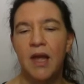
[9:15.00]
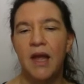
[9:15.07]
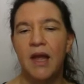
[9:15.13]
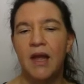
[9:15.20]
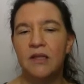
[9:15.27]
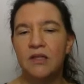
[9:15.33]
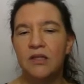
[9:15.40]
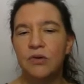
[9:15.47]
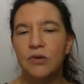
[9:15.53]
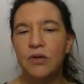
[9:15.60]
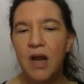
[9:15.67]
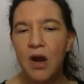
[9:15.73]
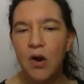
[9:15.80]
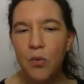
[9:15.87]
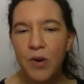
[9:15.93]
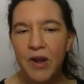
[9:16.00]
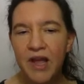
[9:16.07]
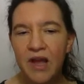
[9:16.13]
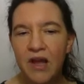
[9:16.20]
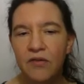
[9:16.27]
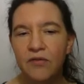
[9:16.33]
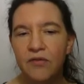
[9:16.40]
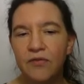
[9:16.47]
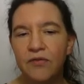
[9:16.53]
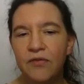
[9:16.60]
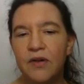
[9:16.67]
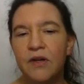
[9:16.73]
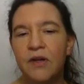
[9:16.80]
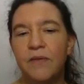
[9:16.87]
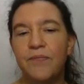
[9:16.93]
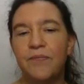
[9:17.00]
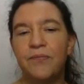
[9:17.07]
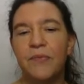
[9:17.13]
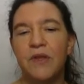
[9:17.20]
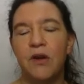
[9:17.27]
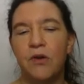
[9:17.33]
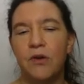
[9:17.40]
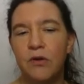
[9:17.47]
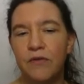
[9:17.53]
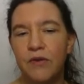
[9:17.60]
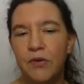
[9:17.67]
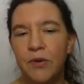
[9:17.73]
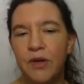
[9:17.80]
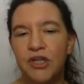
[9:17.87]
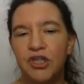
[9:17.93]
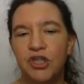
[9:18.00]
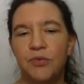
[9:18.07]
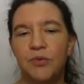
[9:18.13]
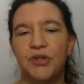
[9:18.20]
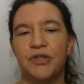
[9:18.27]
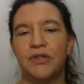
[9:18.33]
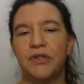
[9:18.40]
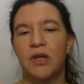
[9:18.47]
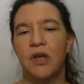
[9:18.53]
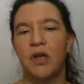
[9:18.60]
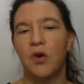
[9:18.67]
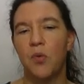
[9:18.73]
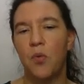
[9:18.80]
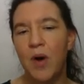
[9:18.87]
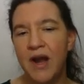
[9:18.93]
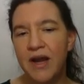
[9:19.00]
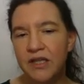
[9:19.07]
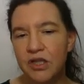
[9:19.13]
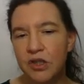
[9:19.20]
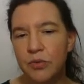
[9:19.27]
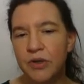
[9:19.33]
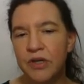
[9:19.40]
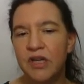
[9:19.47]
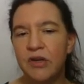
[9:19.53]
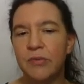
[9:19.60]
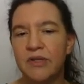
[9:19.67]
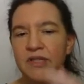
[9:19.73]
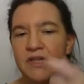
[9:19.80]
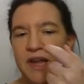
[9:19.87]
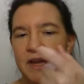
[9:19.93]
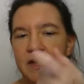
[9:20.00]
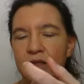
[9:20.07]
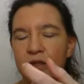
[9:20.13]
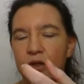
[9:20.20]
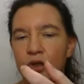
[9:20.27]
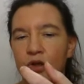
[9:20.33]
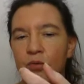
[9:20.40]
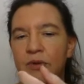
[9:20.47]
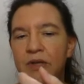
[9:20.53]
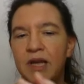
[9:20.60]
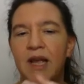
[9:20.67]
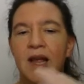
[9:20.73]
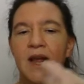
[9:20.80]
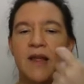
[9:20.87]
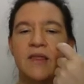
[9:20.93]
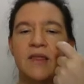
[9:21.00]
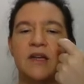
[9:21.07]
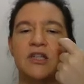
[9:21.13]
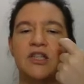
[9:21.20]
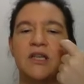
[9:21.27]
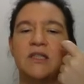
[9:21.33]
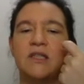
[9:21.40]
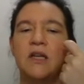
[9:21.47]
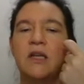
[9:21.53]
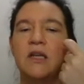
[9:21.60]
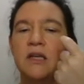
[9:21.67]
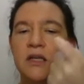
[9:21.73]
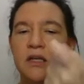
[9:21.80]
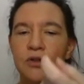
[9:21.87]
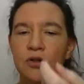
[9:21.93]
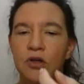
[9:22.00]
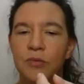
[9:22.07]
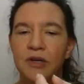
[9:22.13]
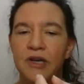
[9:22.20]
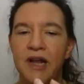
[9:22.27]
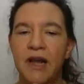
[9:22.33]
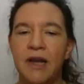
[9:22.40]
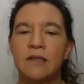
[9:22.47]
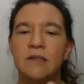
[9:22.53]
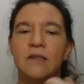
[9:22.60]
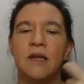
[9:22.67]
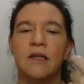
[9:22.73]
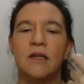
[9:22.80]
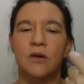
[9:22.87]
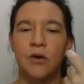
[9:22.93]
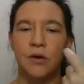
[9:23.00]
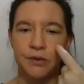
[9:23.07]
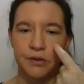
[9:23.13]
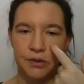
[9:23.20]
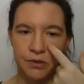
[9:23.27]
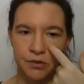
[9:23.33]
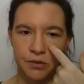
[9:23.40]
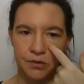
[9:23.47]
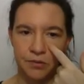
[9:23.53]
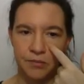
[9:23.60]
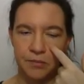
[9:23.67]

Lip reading: And so now we have a curve equation, which is y squared equals x cubed, and then just the linear term in x and the constant term.